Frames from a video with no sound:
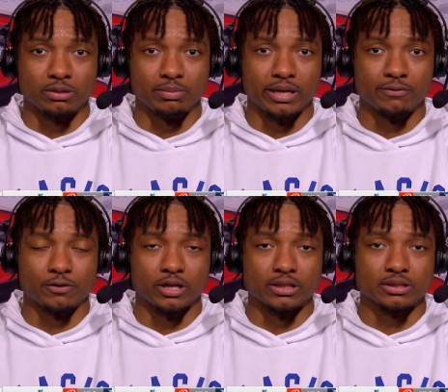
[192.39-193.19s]
big
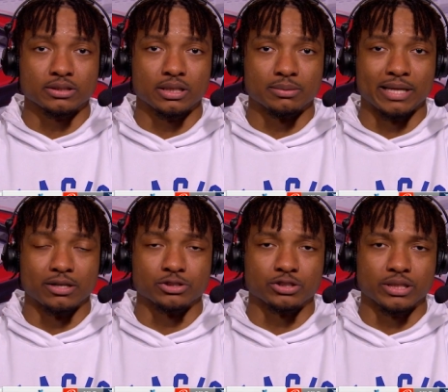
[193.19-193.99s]
for us down
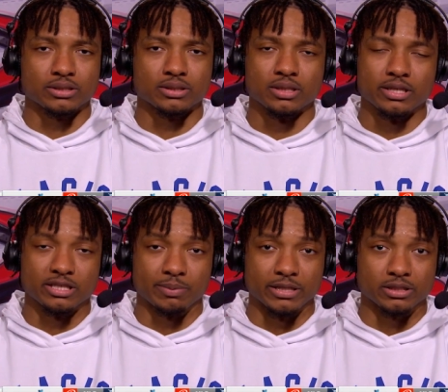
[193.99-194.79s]
the stretch,
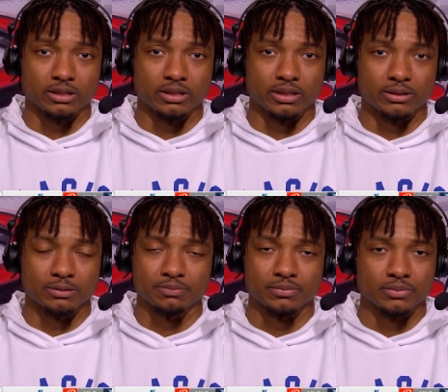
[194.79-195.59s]
especially,
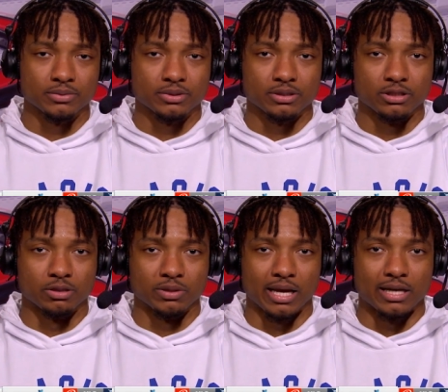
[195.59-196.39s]

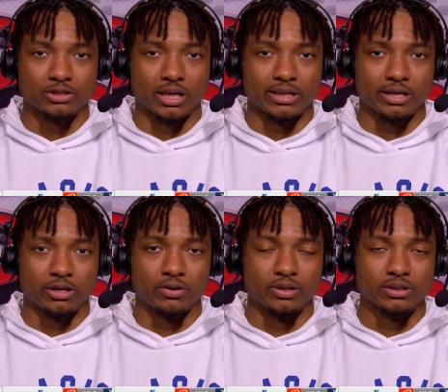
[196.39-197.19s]
when guys try to get
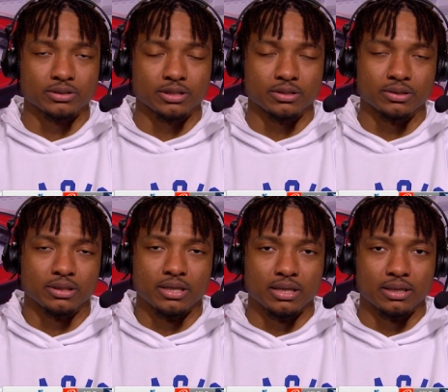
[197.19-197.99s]
going. So
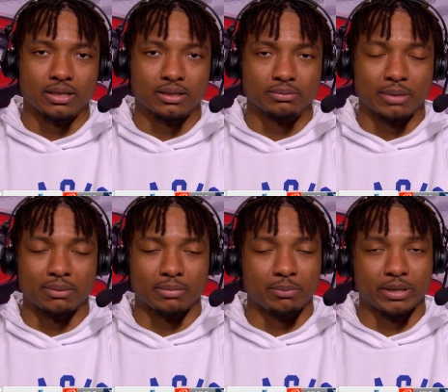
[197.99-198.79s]

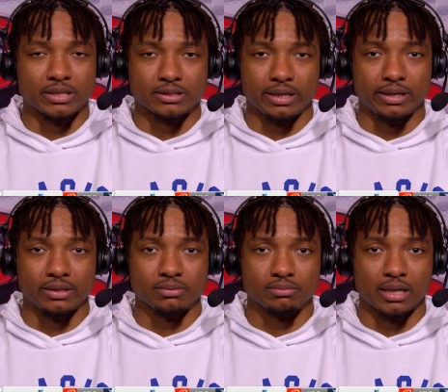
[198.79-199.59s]
my biggest
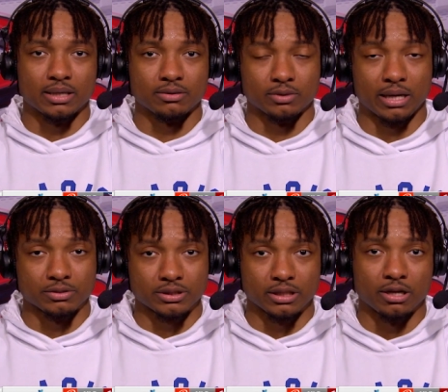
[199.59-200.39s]
thing, what I
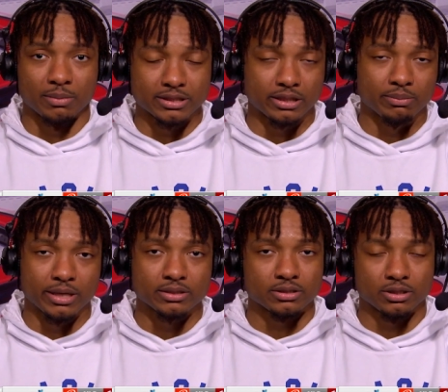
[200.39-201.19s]
was telling all my
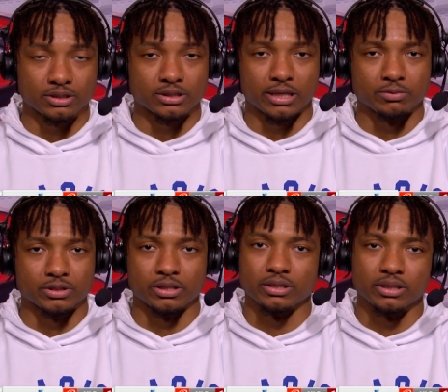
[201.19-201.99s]
teammates, you know, just stay
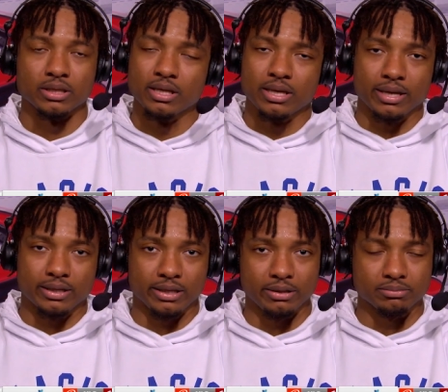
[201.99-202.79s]
resilient
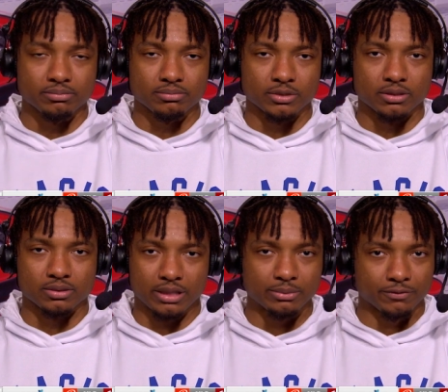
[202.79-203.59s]
and keep
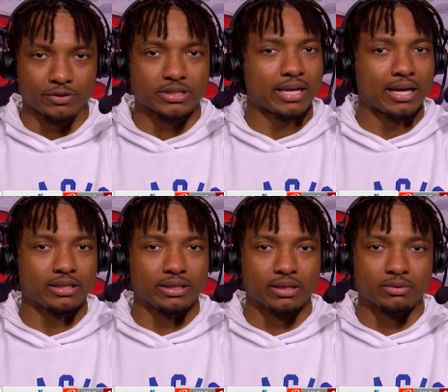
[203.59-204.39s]
the
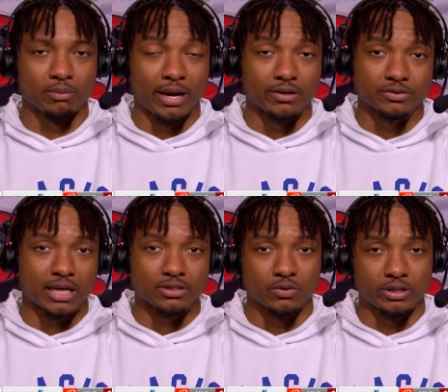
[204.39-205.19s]
physicality up, no matter if
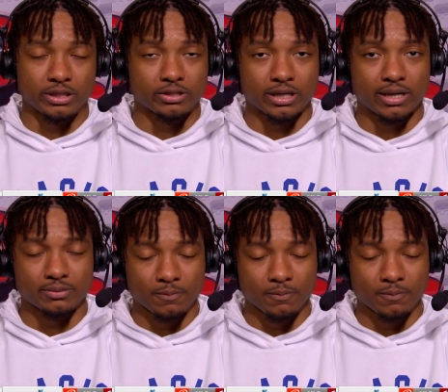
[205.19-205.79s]
shots going in or not.